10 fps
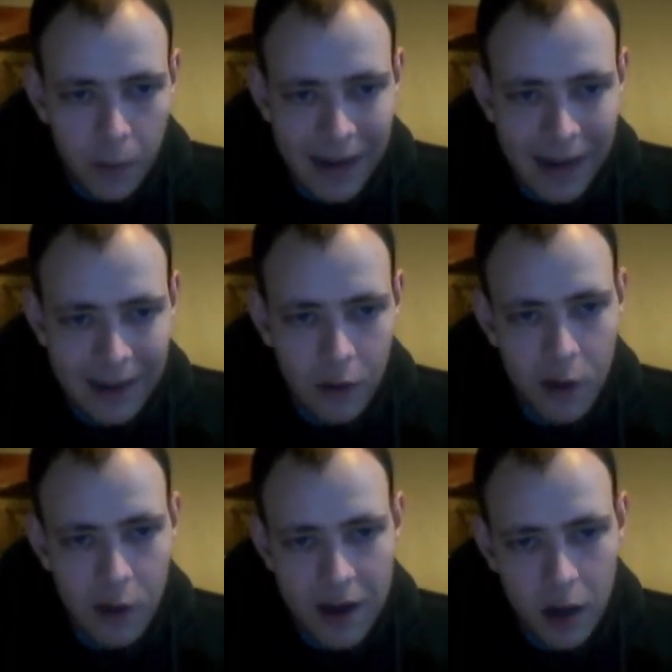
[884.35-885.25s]
band
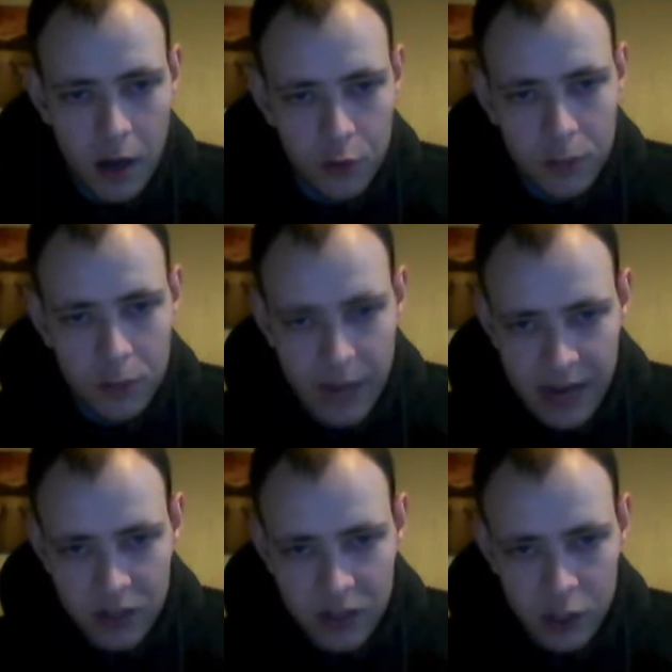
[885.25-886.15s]
Red House
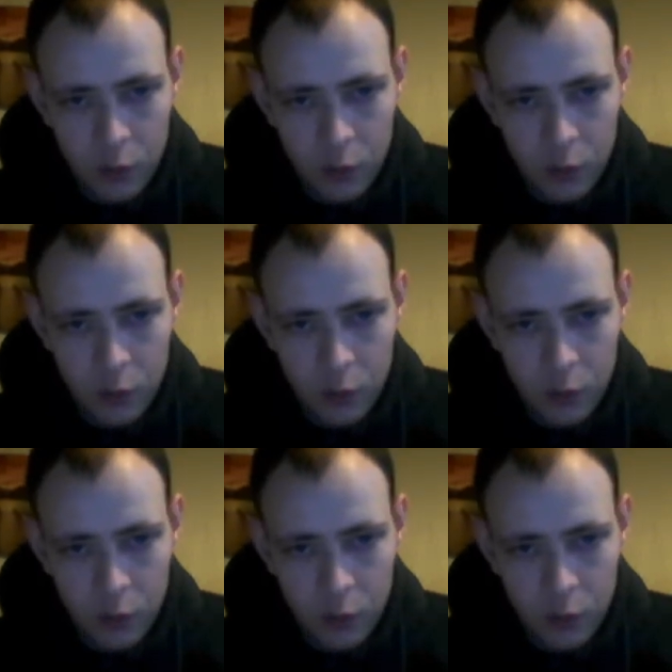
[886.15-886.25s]
Painters,